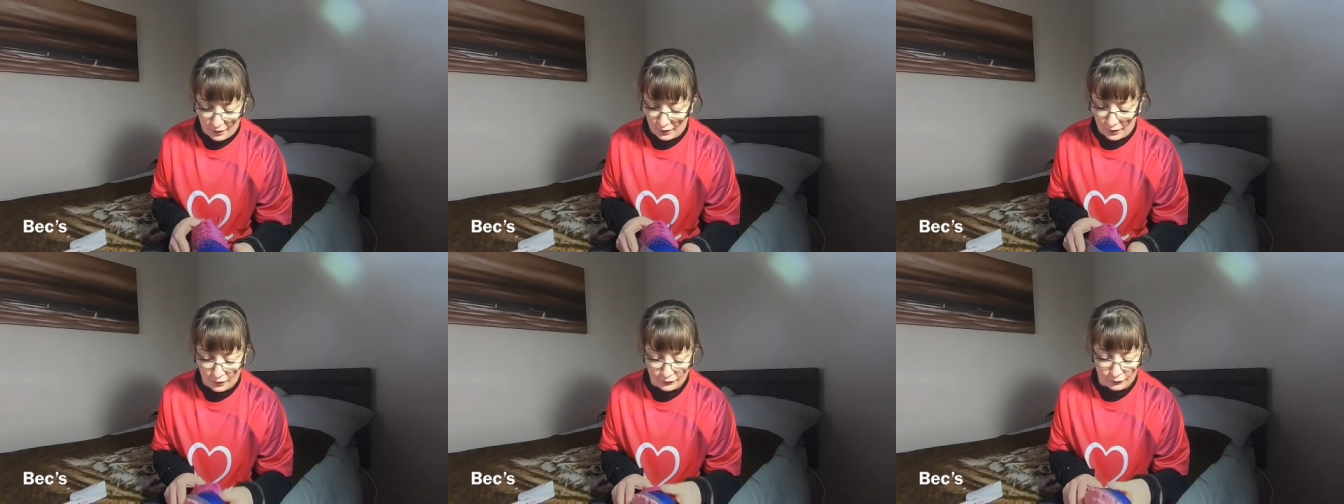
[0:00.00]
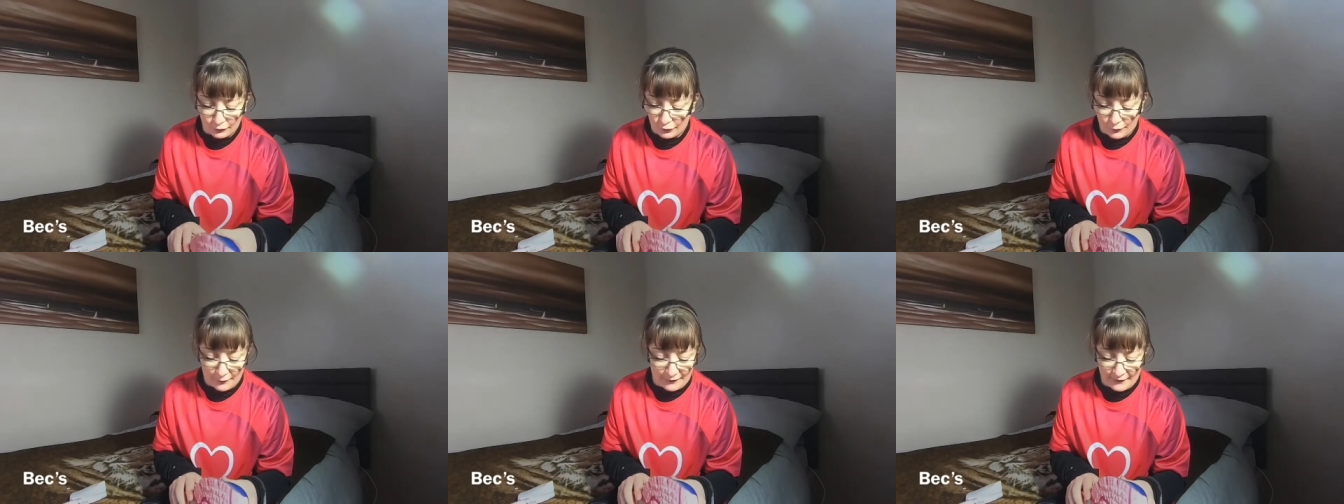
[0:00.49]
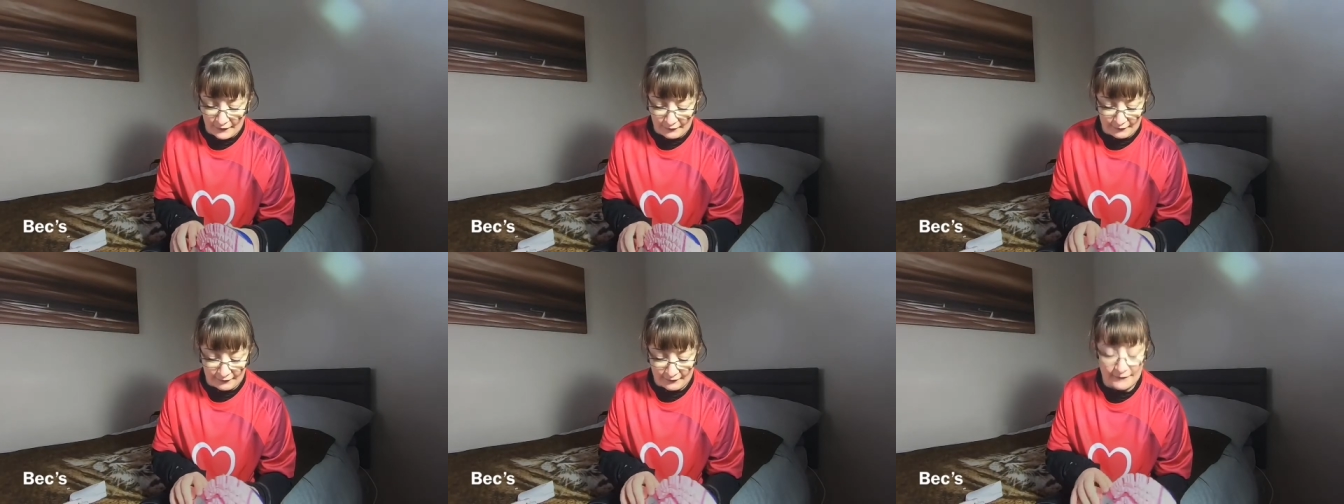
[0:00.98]
I don't know whether they'll
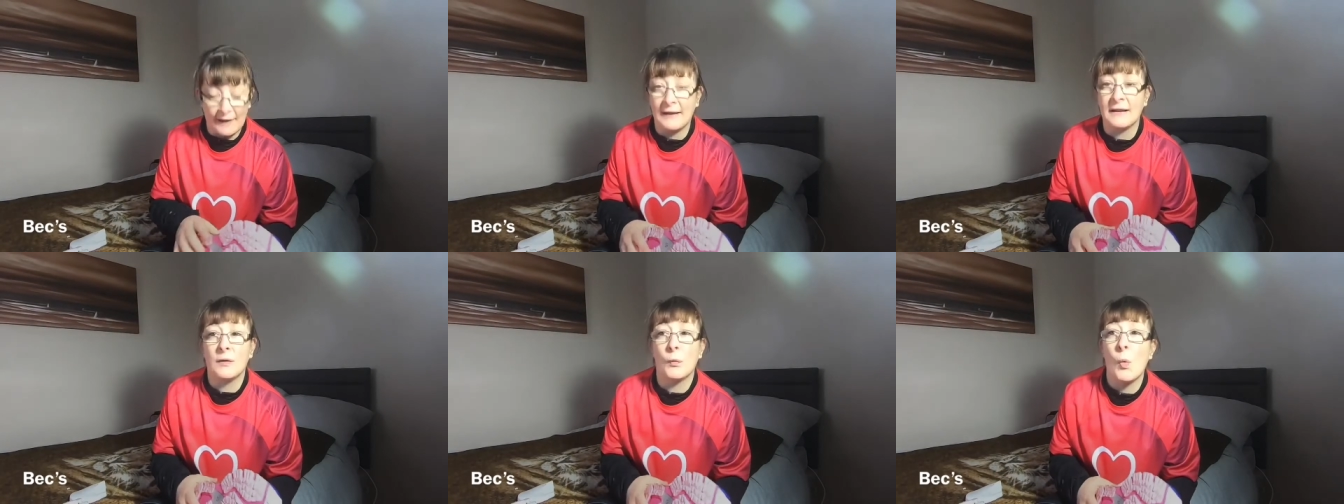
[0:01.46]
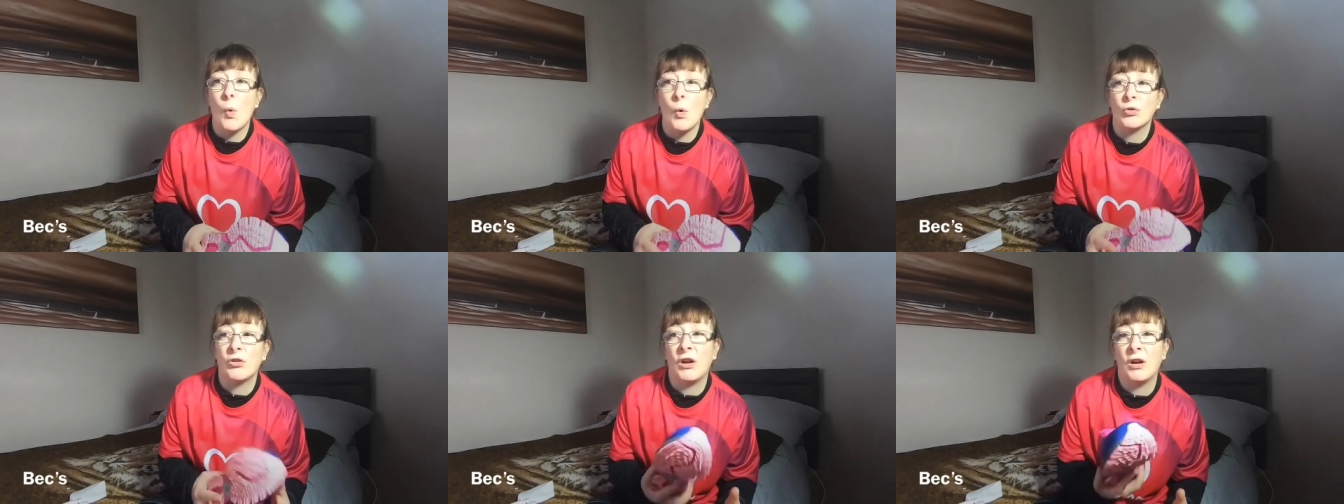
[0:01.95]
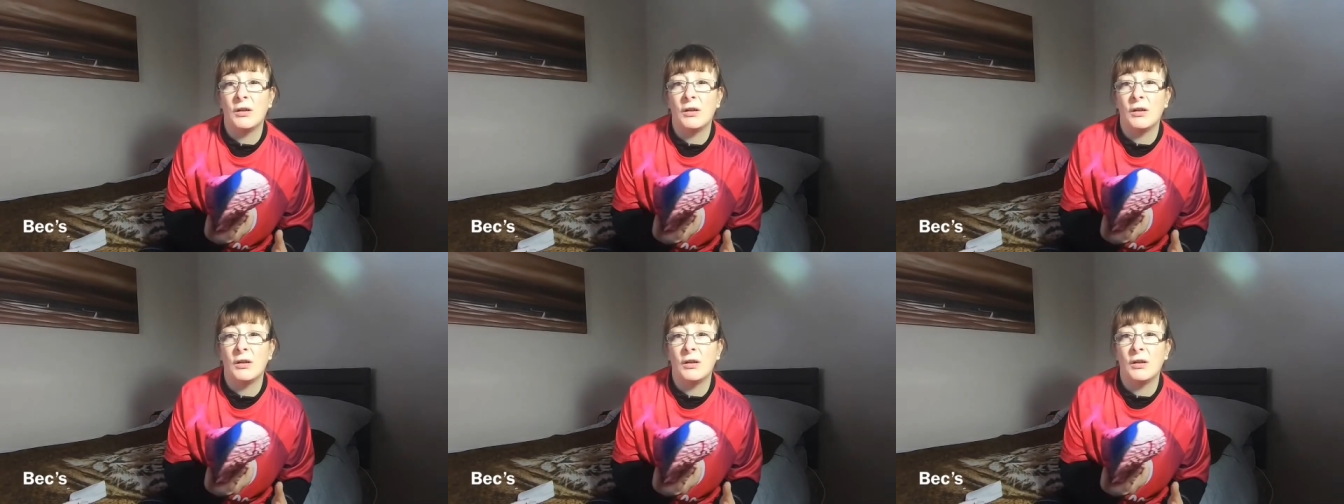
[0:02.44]
sustain the water